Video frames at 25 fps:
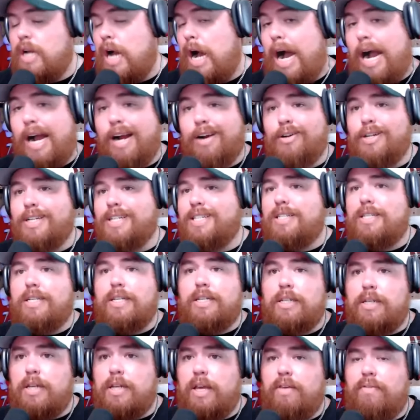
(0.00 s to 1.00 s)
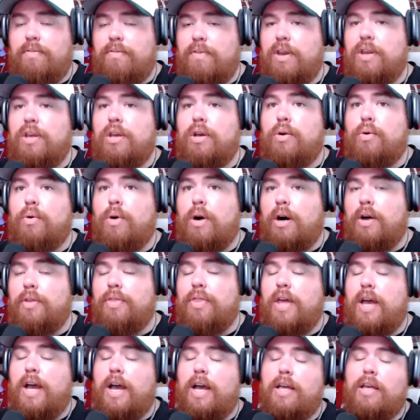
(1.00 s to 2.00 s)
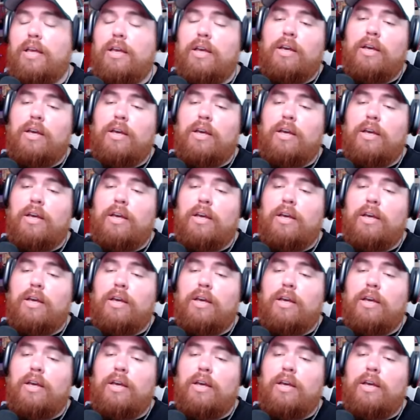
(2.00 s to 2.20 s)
I already did a video on that.